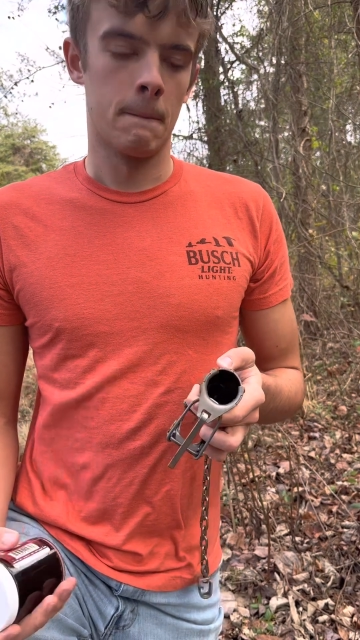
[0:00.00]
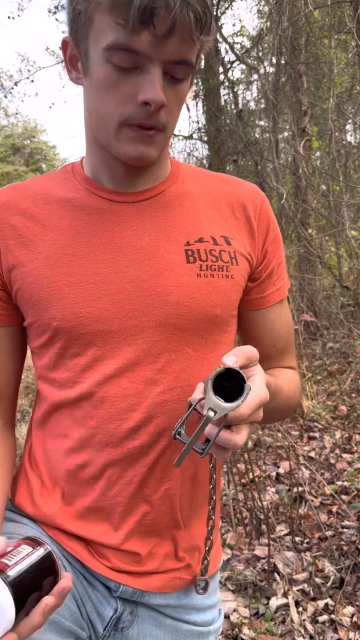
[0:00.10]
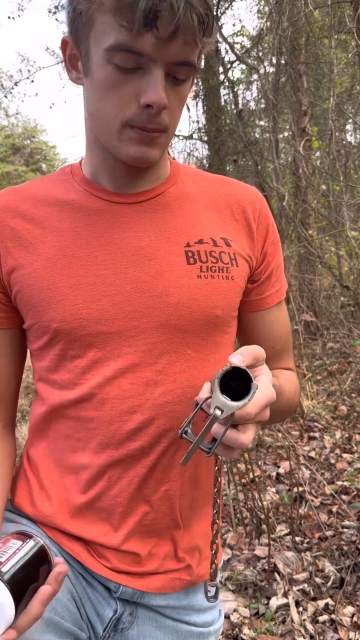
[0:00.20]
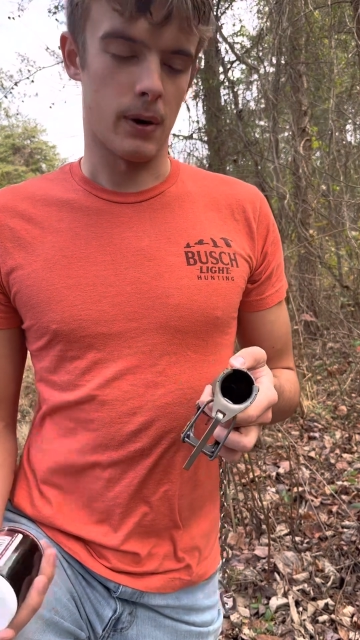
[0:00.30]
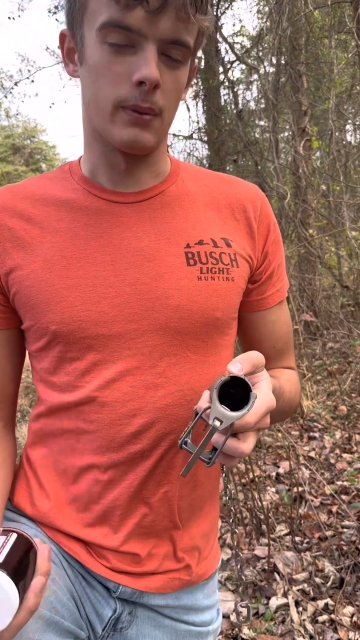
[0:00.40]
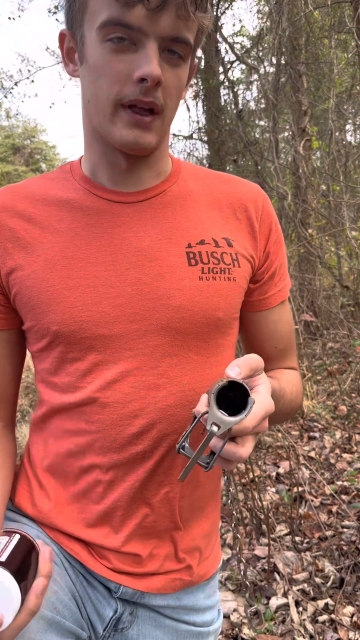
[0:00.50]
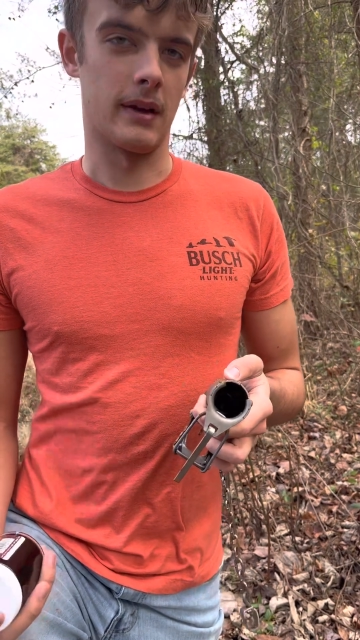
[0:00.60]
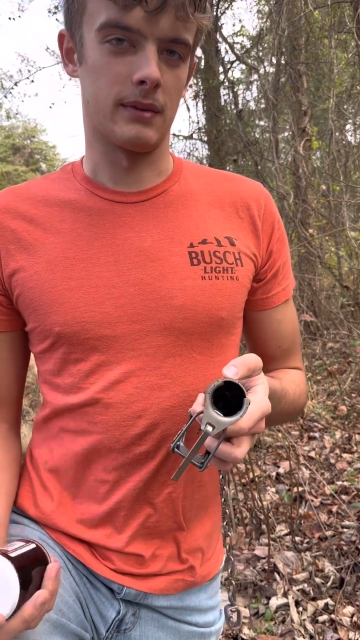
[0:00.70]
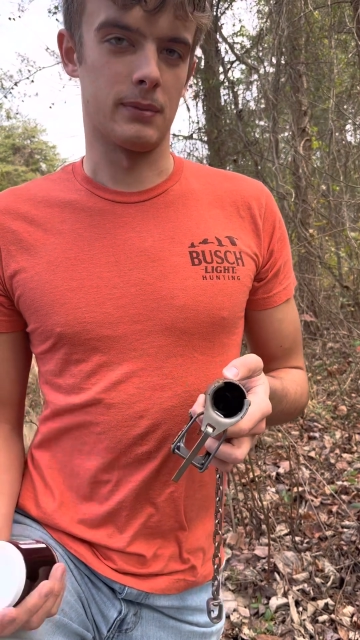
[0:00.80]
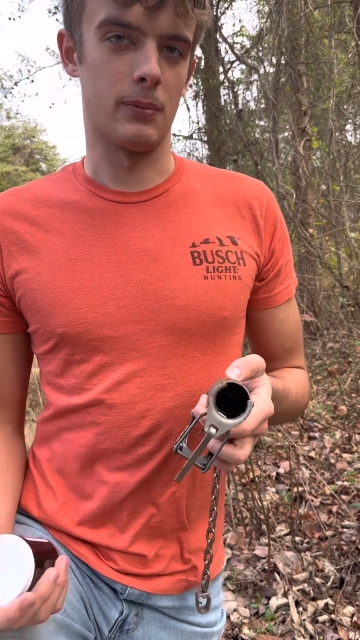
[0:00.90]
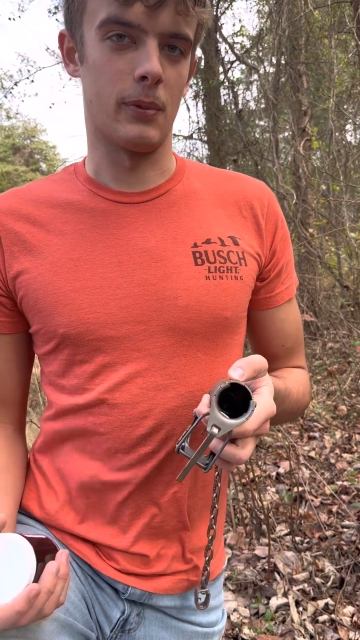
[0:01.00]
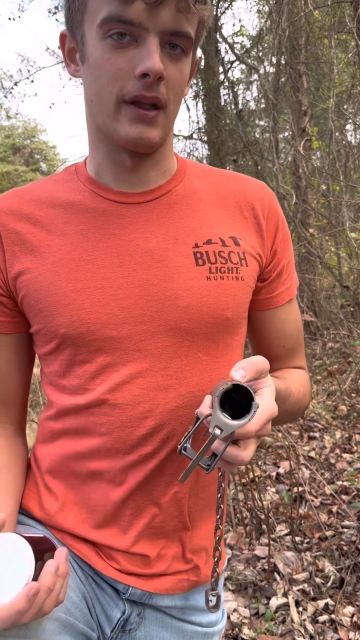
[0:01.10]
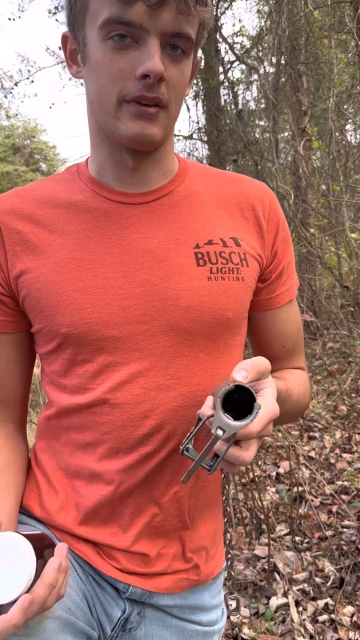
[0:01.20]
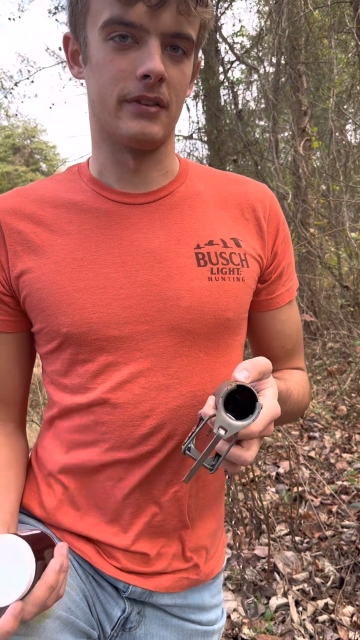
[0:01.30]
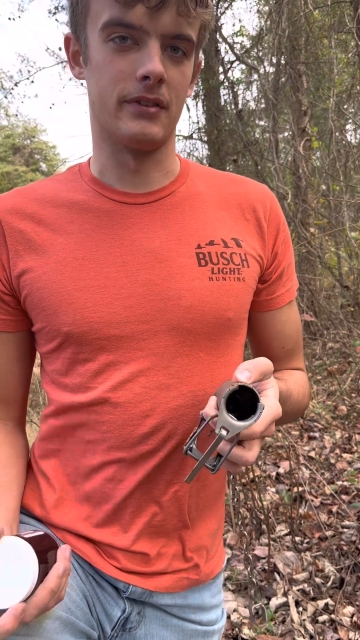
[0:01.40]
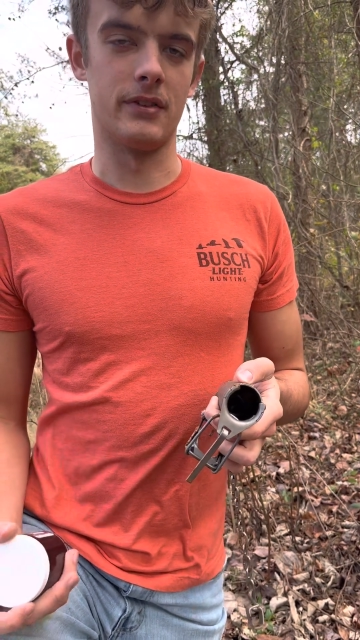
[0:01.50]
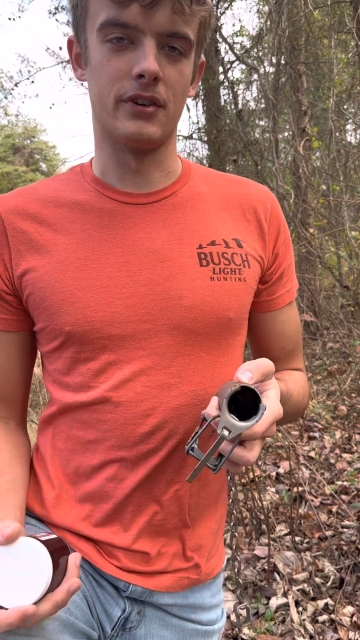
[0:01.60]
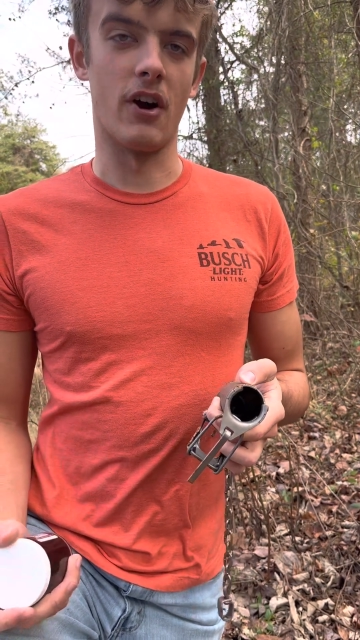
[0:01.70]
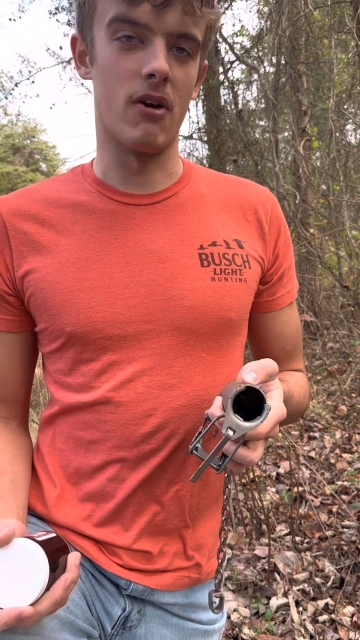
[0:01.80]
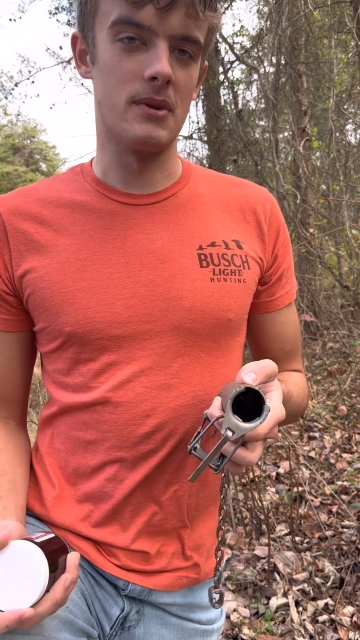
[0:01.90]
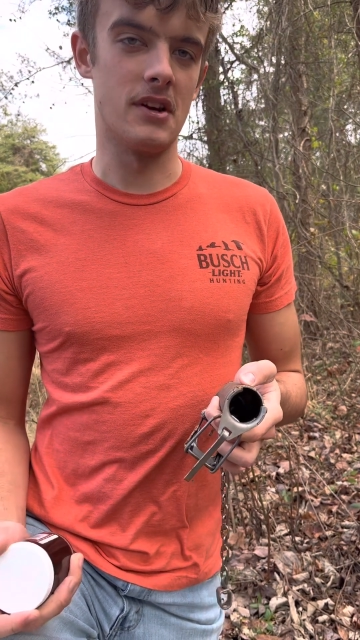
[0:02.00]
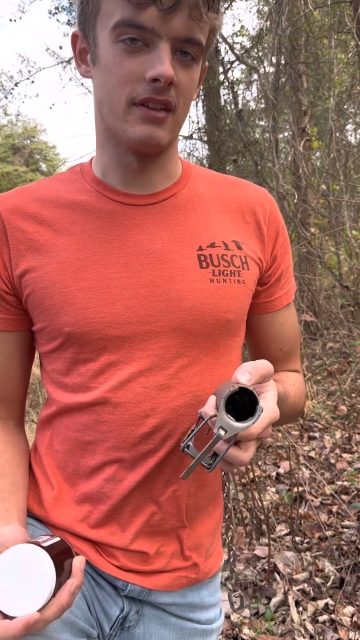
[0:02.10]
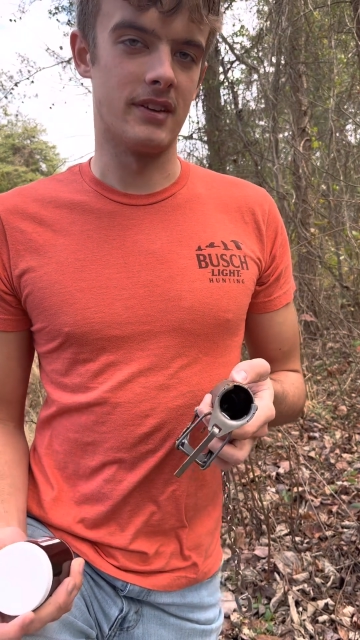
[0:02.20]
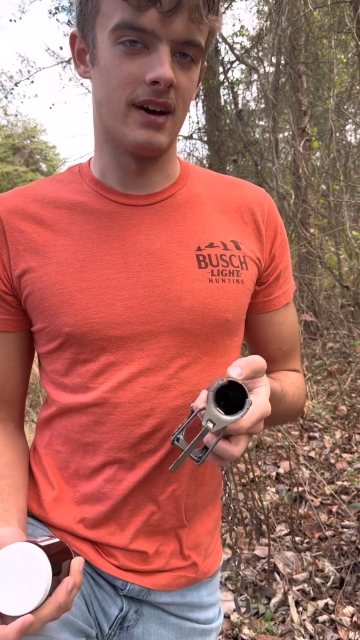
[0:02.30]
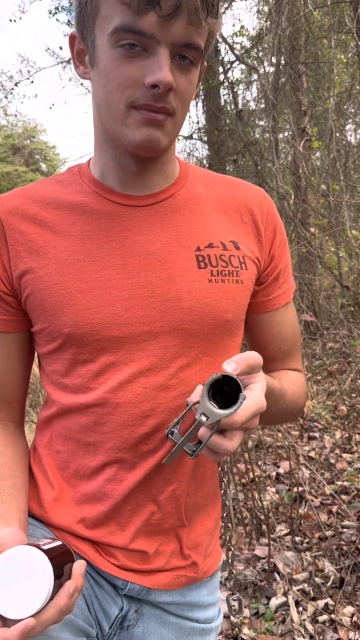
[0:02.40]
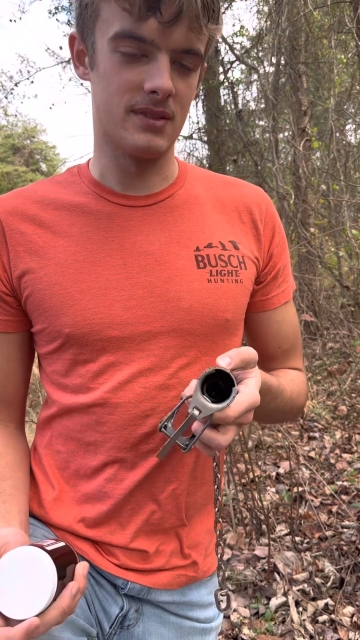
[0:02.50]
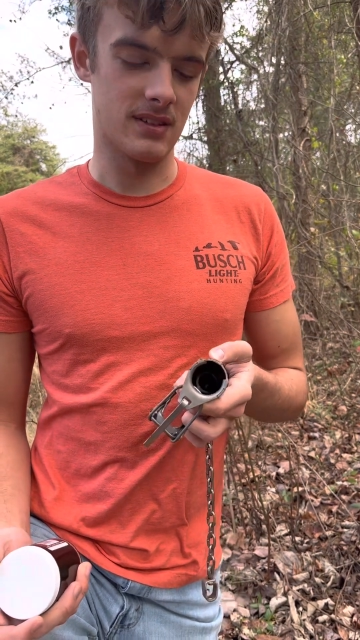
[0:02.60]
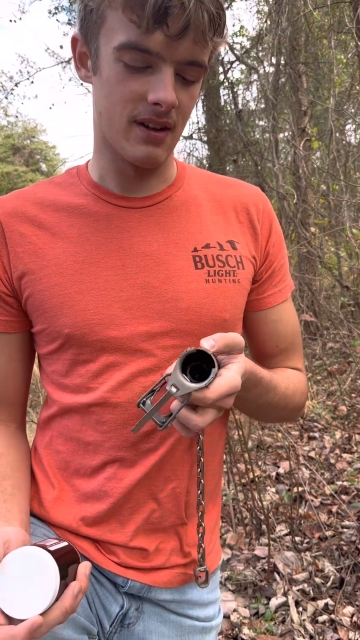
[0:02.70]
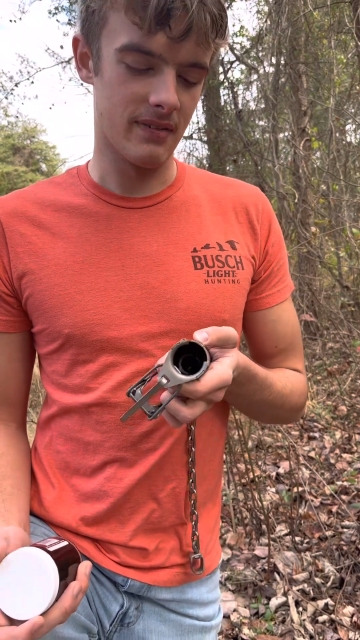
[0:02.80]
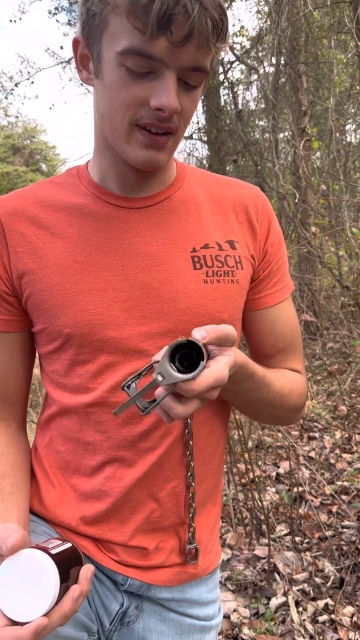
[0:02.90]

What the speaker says: it's probably like why they're in your garbage all the time and stuff.